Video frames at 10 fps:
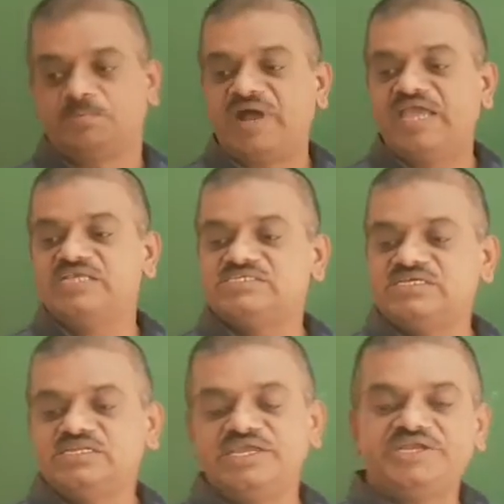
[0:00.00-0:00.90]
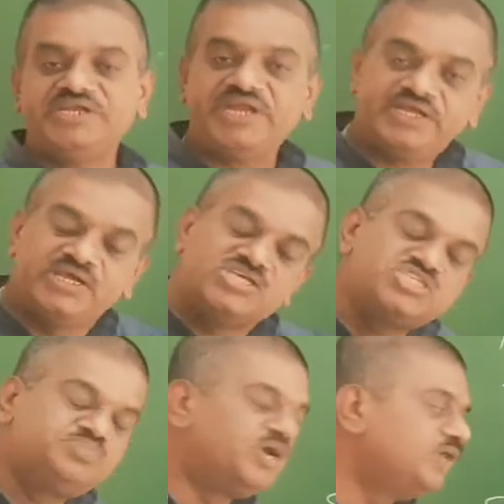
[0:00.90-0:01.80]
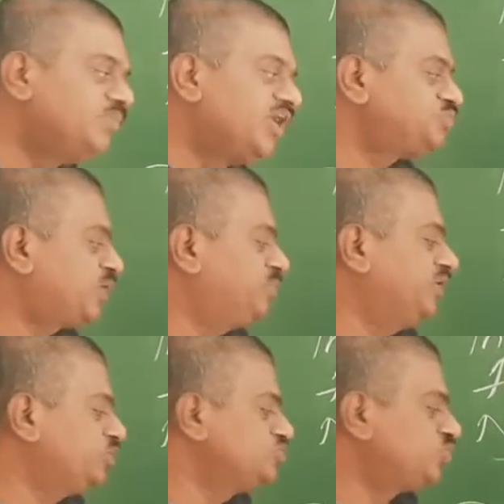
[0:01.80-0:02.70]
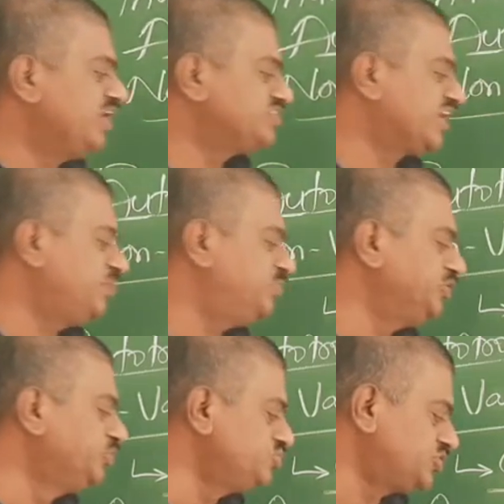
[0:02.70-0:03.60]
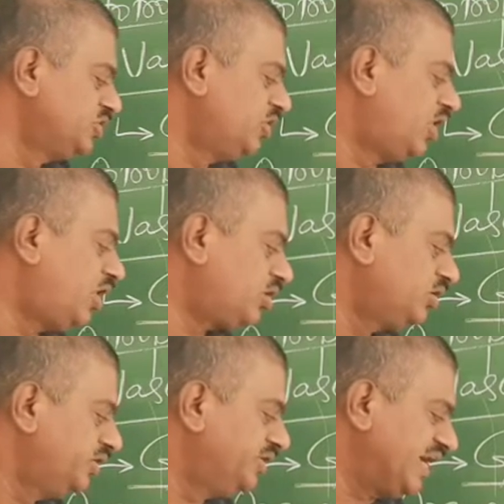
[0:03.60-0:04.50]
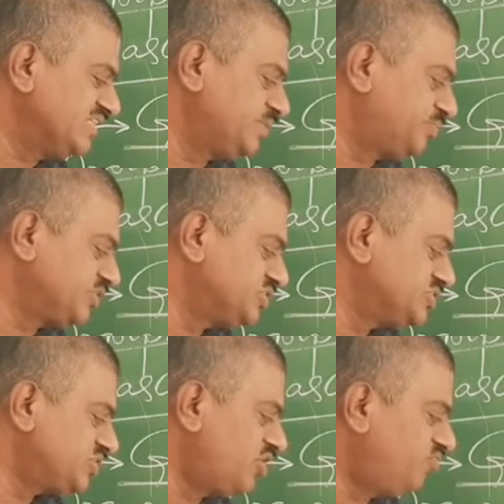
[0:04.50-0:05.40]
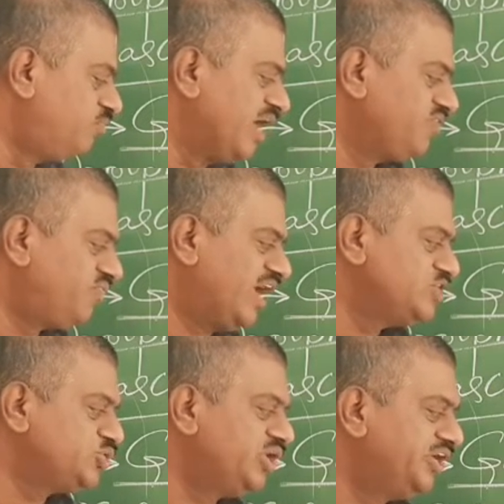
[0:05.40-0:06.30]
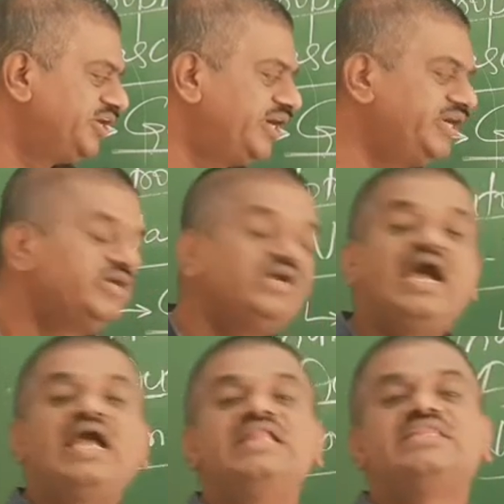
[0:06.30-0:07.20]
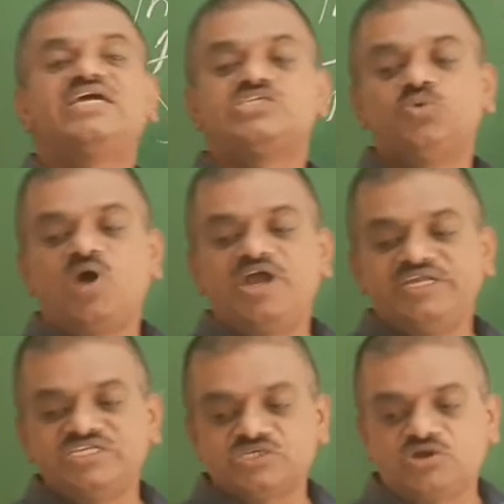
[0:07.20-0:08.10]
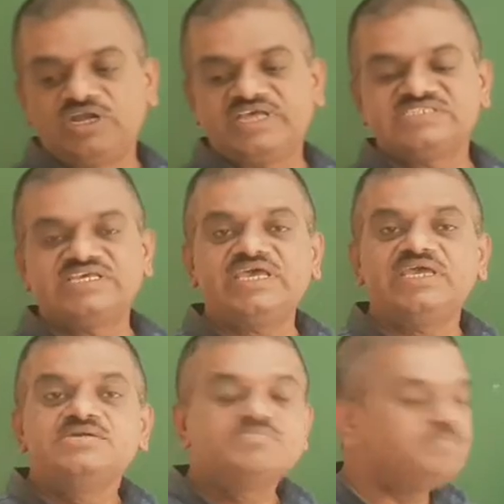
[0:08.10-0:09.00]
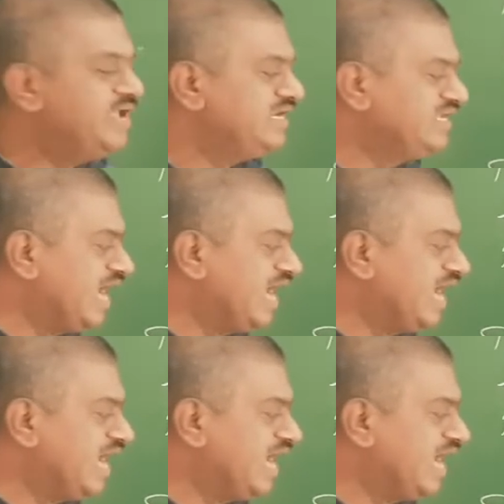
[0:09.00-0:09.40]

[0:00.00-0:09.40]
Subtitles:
Biciliated sperm or spermatozoids can be used, or it has the presence of biflagellated antherzoid is called as a male